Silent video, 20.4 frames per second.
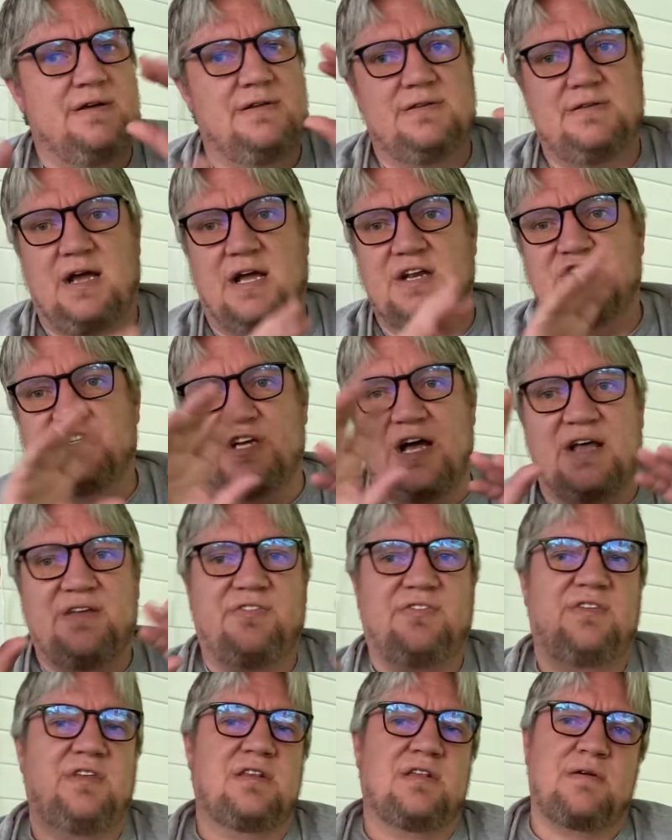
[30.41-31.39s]

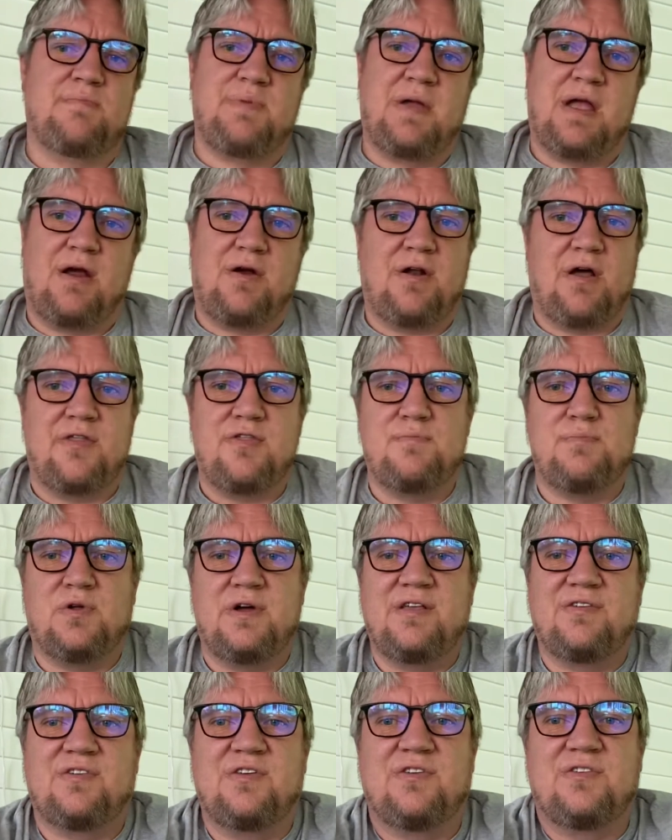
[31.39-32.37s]
digest and compare to other
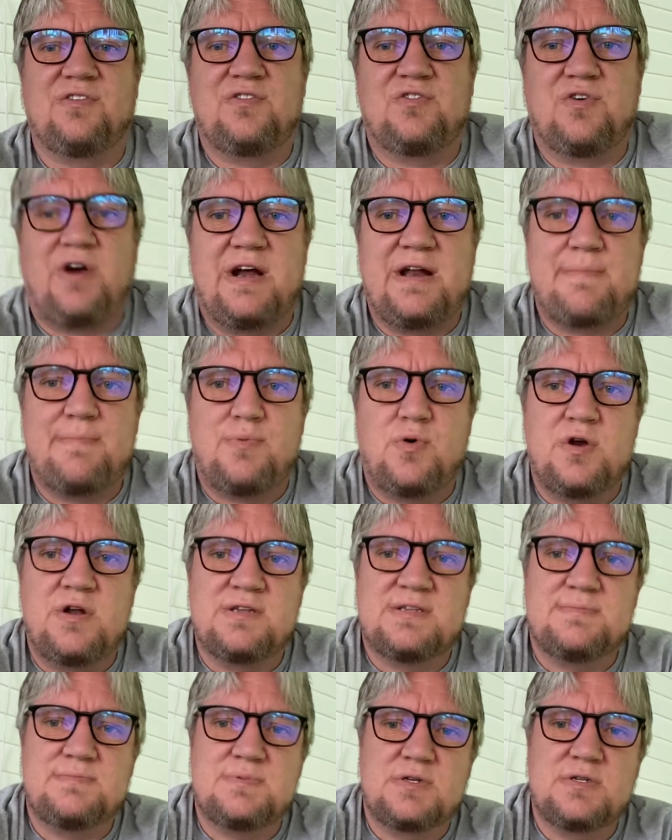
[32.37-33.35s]
places and try to put
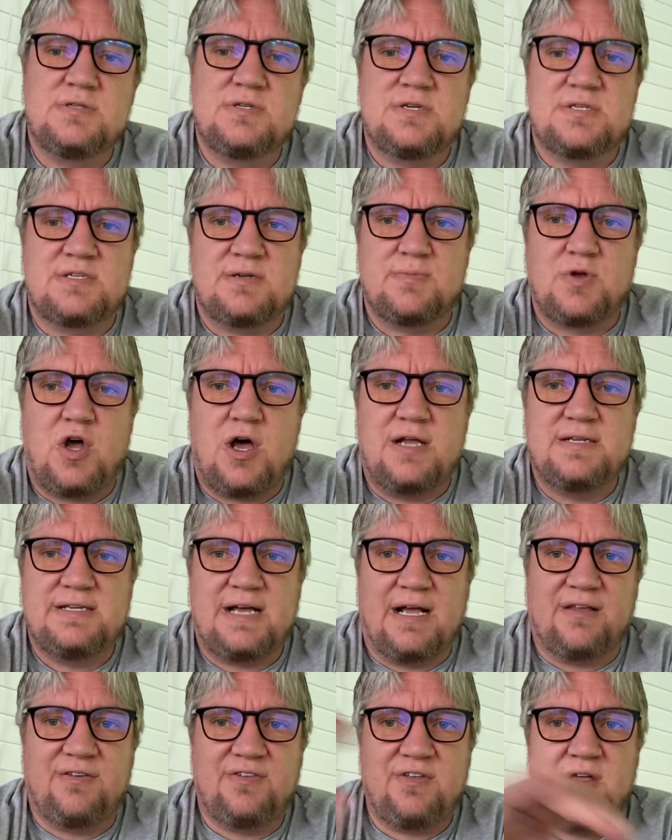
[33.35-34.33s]
into some
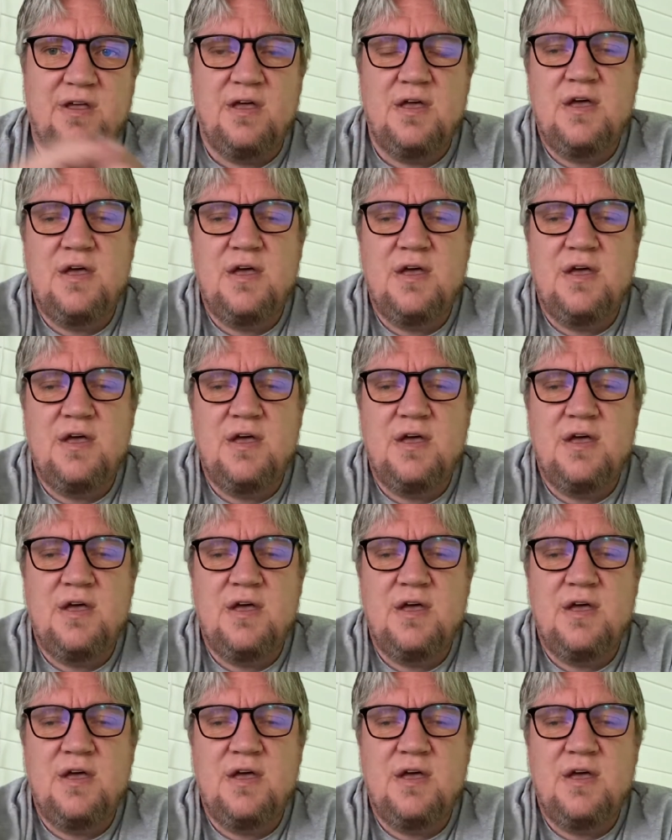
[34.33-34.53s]
context.